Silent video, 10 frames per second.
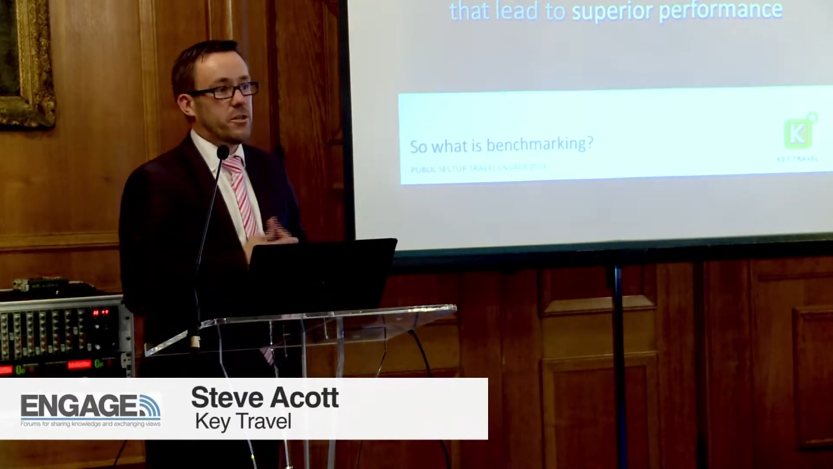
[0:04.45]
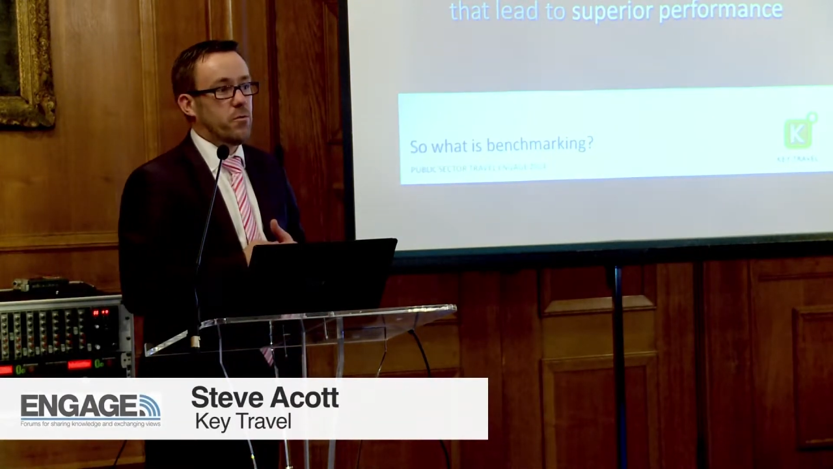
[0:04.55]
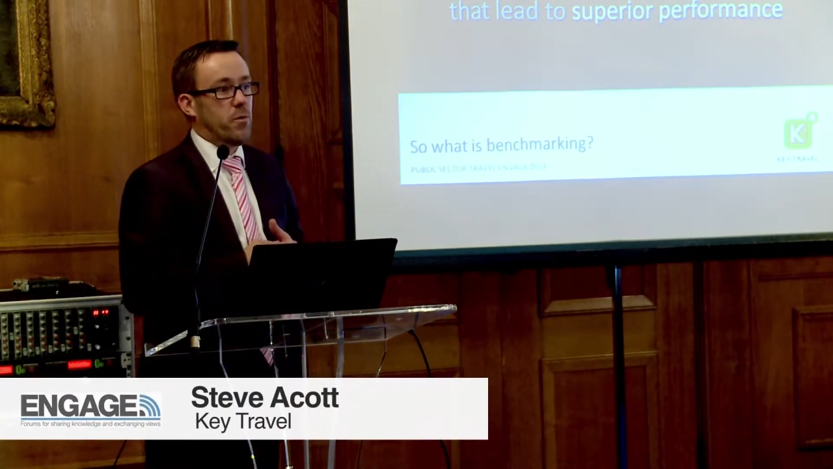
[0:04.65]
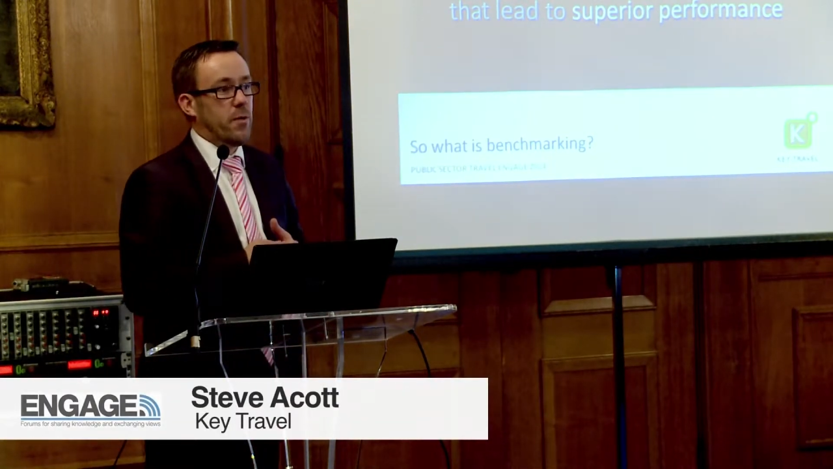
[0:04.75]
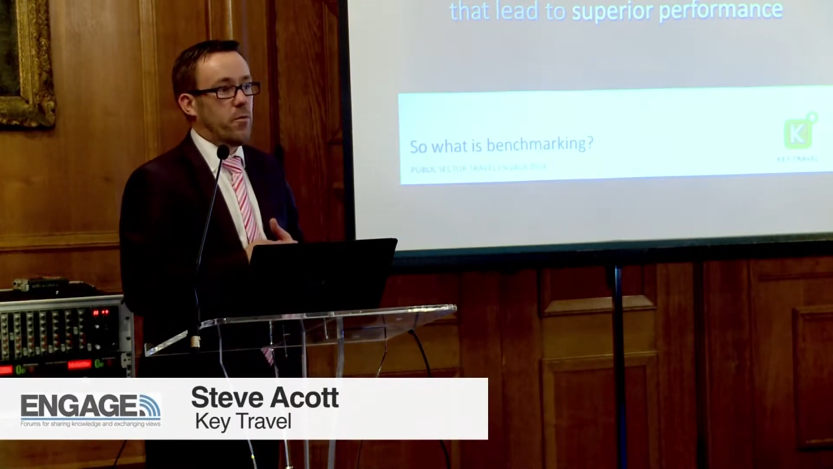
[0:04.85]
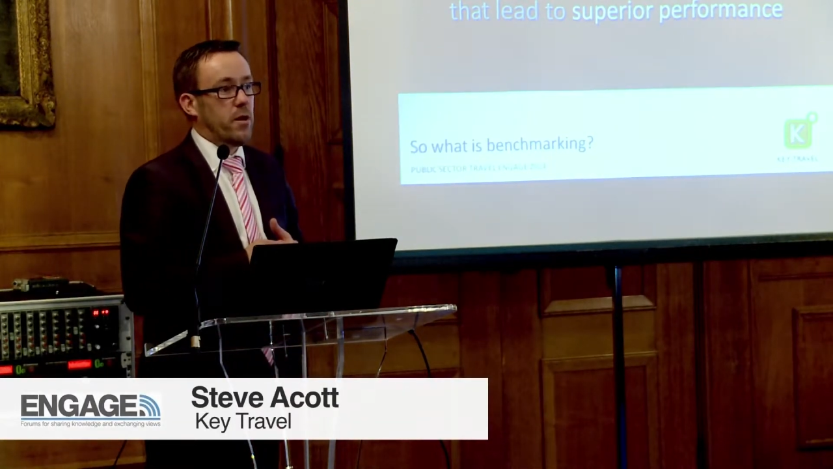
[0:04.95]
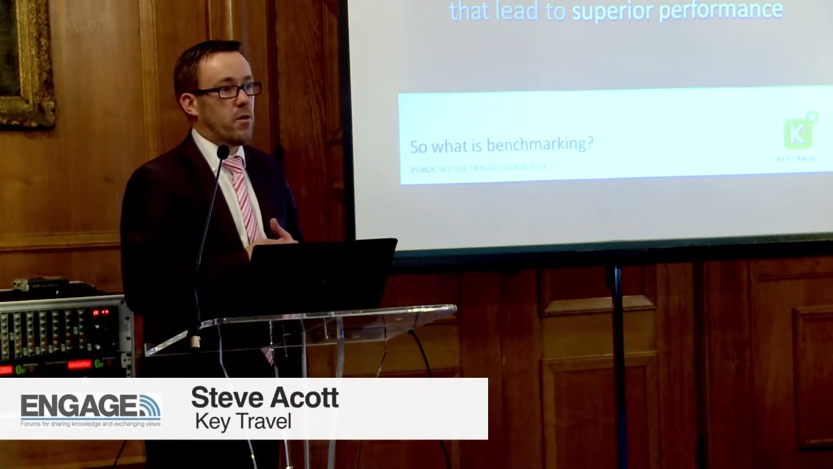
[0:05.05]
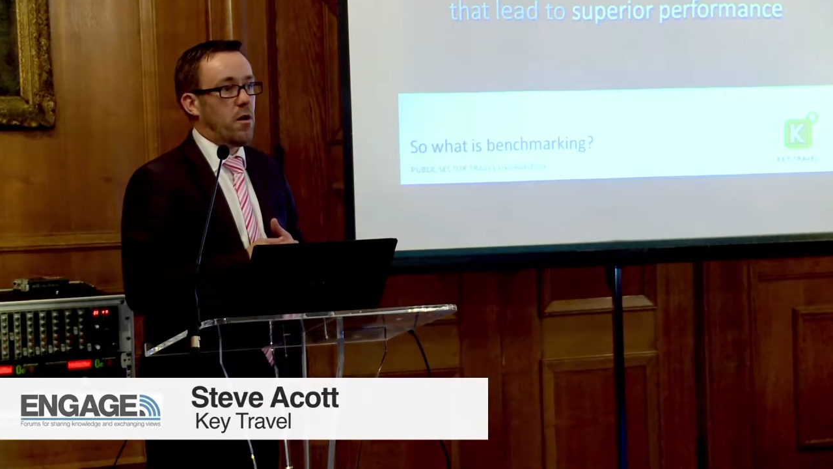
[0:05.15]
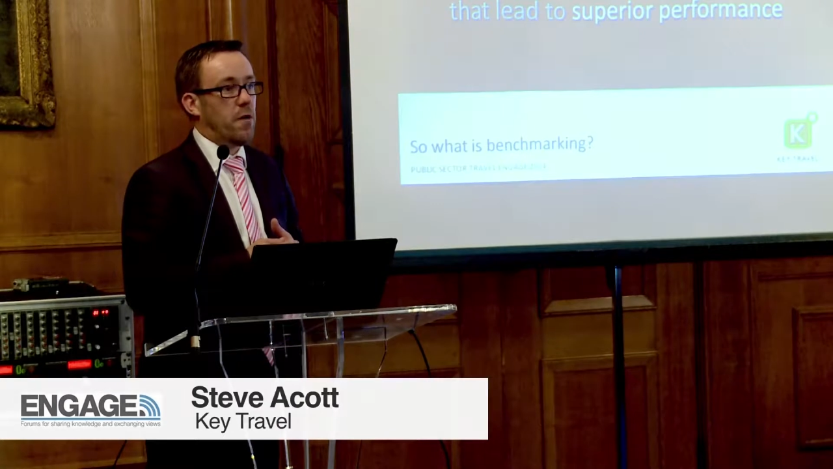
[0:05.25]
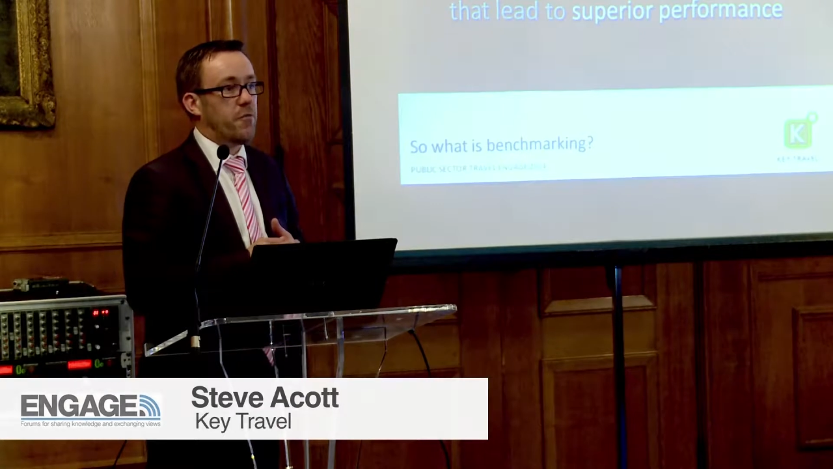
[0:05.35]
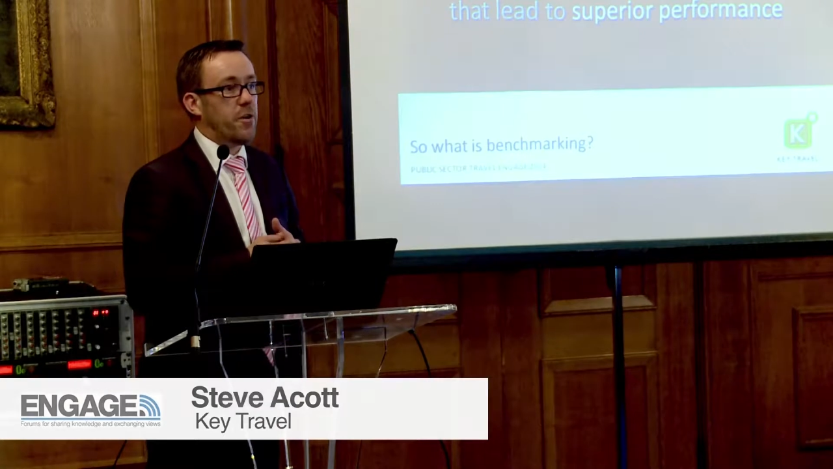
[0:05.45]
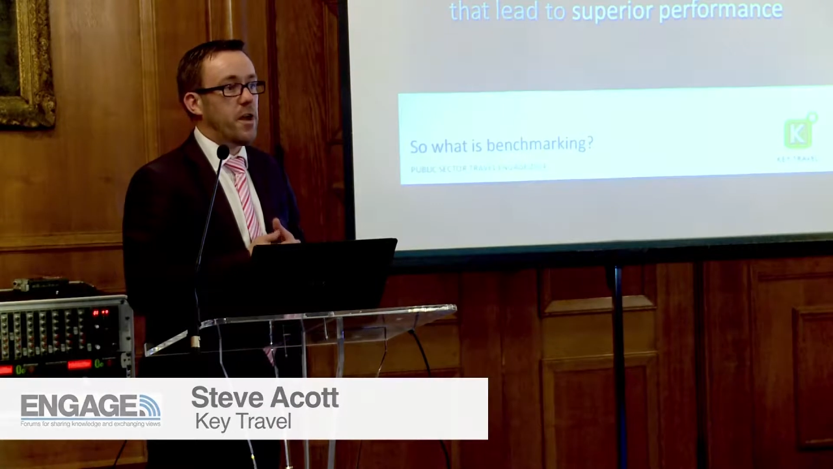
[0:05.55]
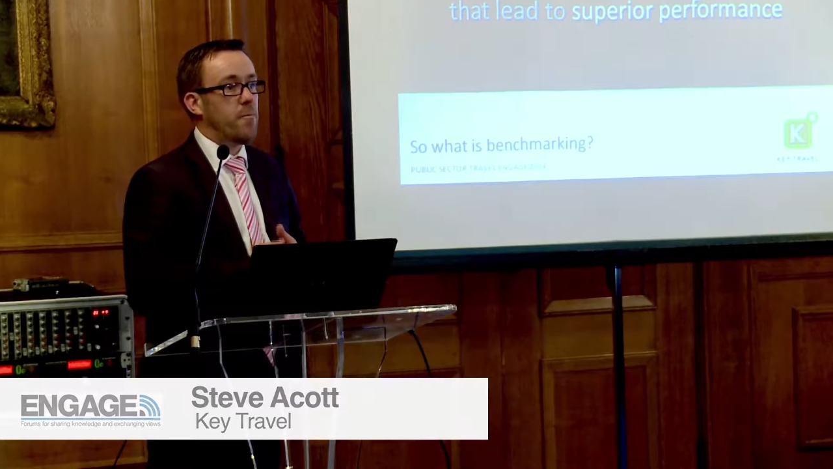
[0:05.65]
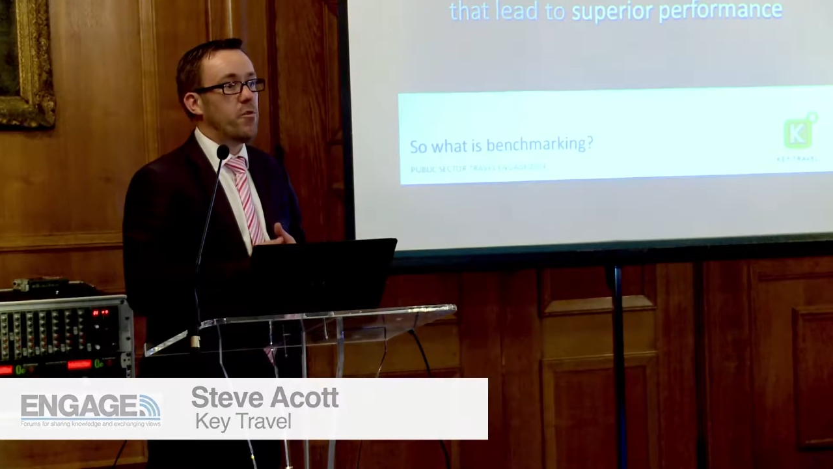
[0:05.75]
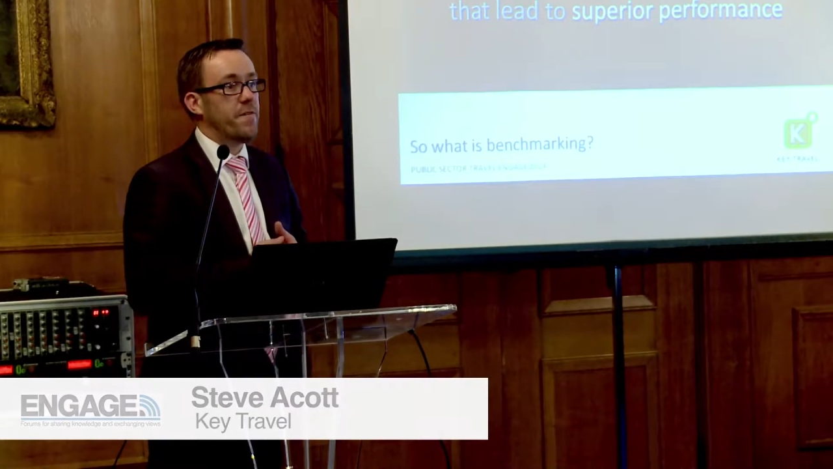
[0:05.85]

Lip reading: we look after a number of